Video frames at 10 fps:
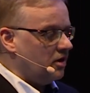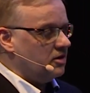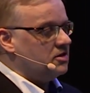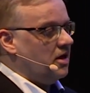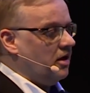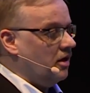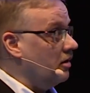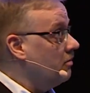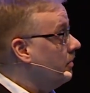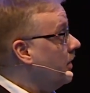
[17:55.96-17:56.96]
is saying,
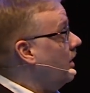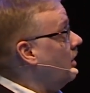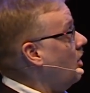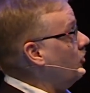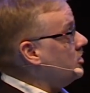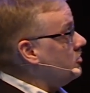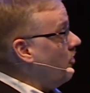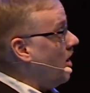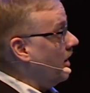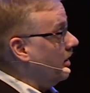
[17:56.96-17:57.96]
and now it's
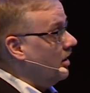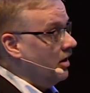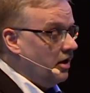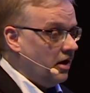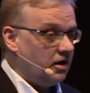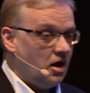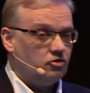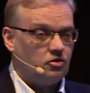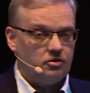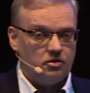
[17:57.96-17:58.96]
fine. And now
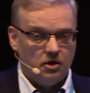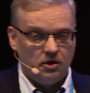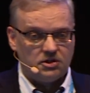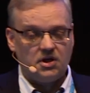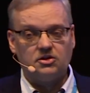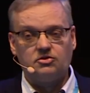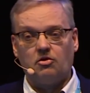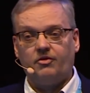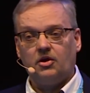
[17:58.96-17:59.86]
the sensor will